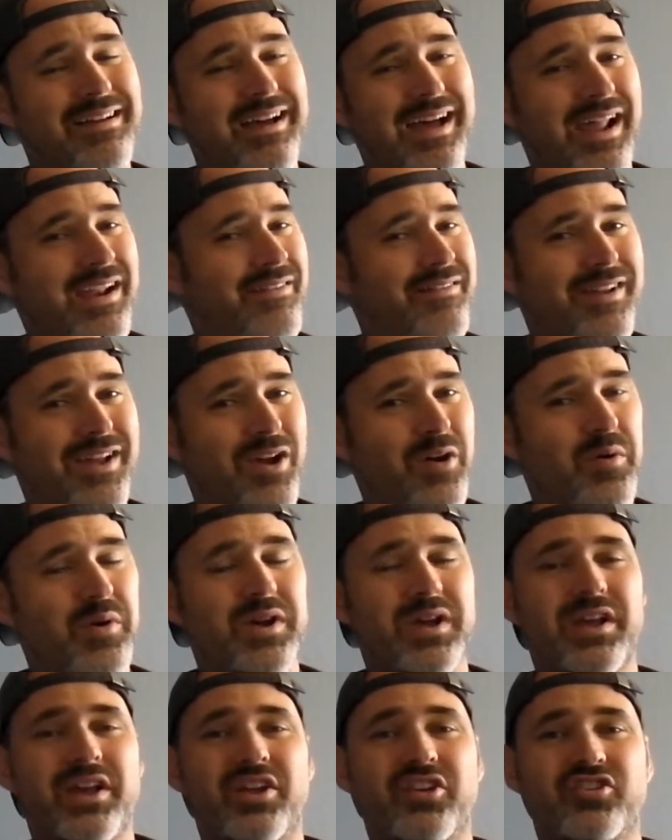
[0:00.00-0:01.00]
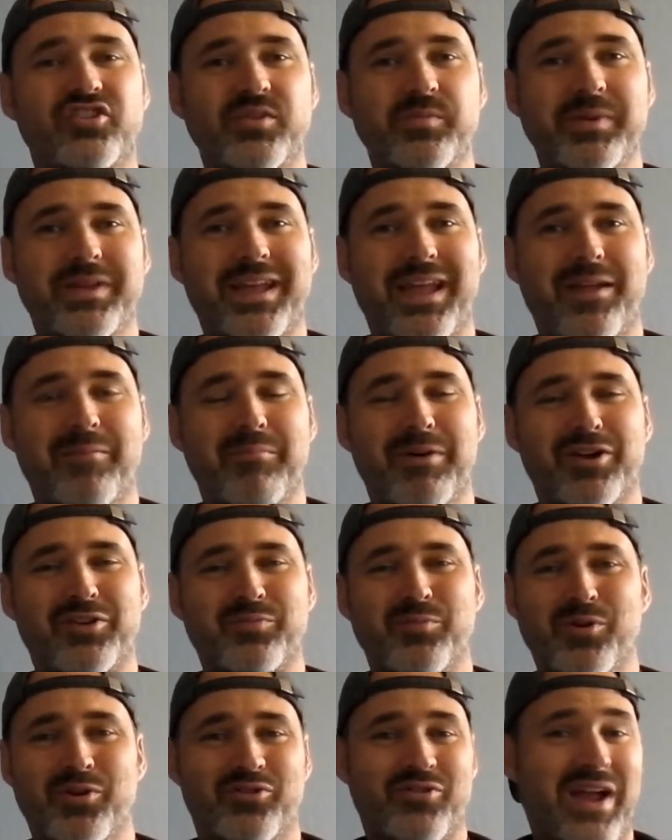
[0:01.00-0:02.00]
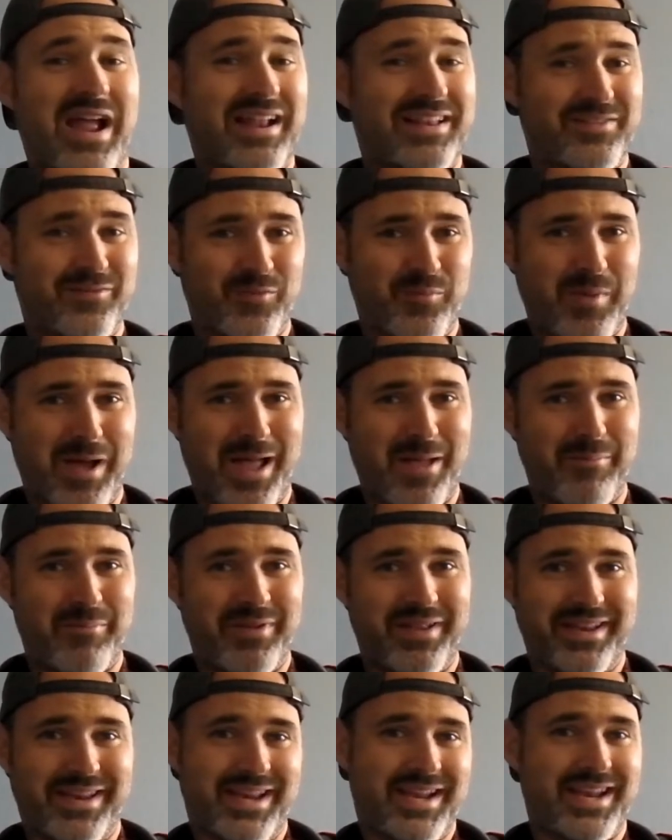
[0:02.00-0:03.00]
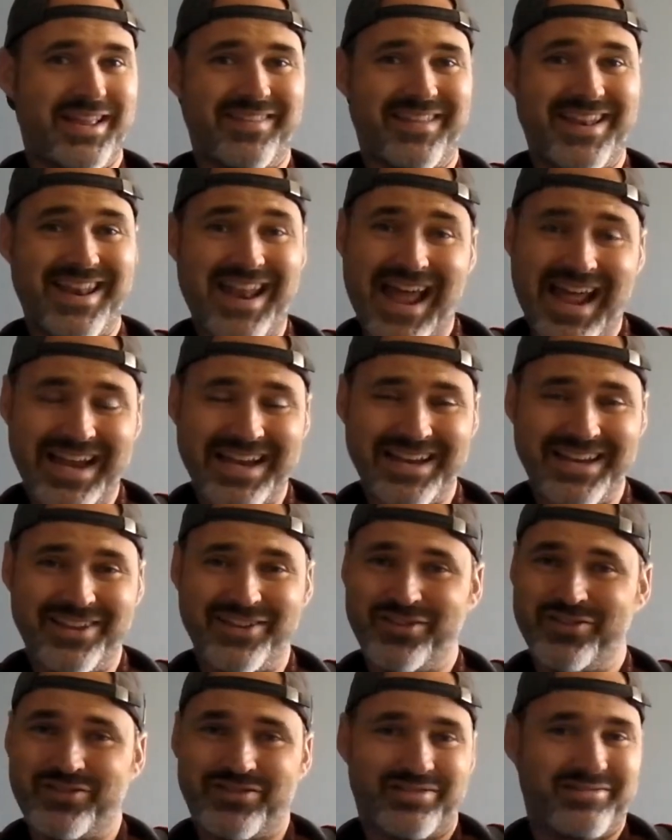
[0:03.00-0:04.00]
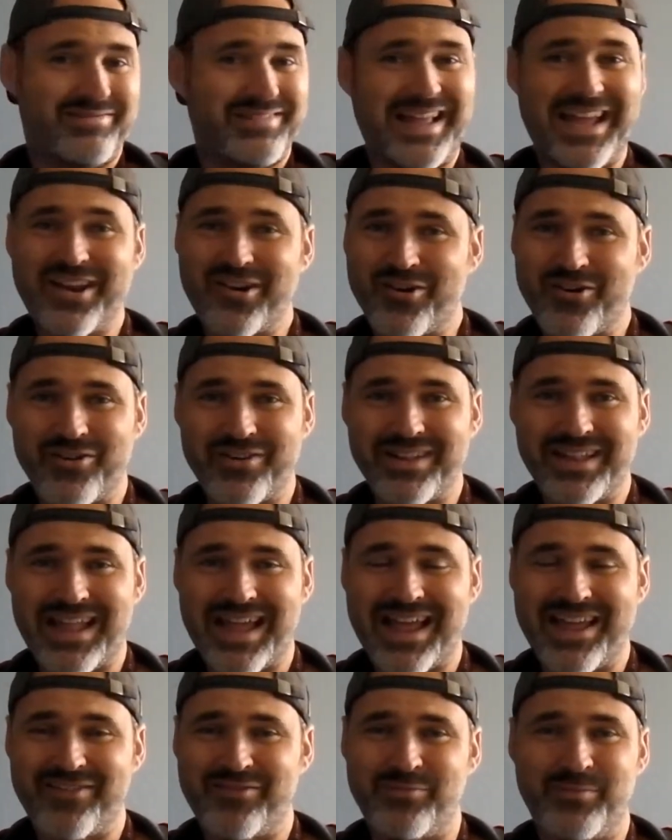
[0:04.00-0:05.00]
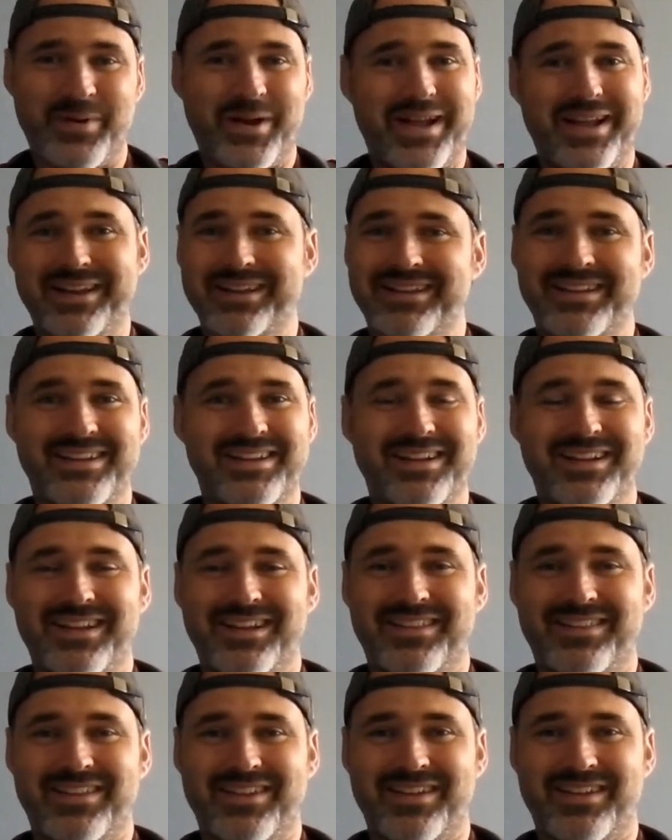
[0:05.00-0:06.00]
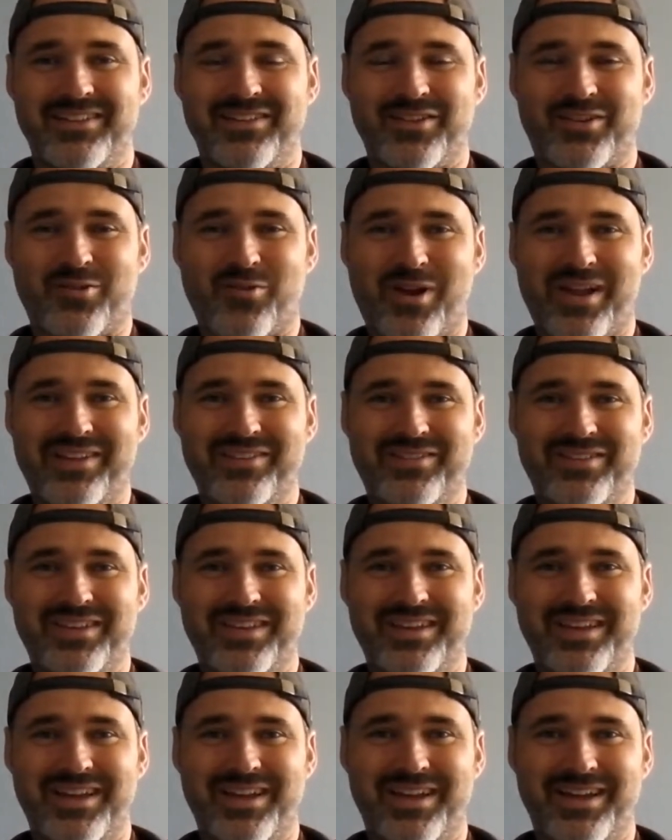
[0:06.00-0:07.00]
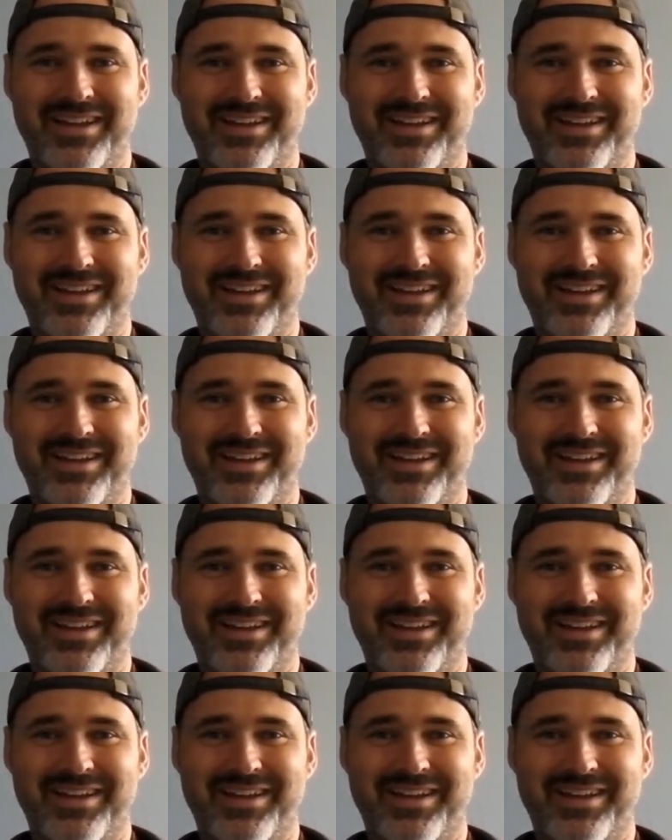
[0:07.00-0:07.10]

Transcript: I don't know. She became much more attractive, in my opinion, in the 90s, later in life, but the crazy,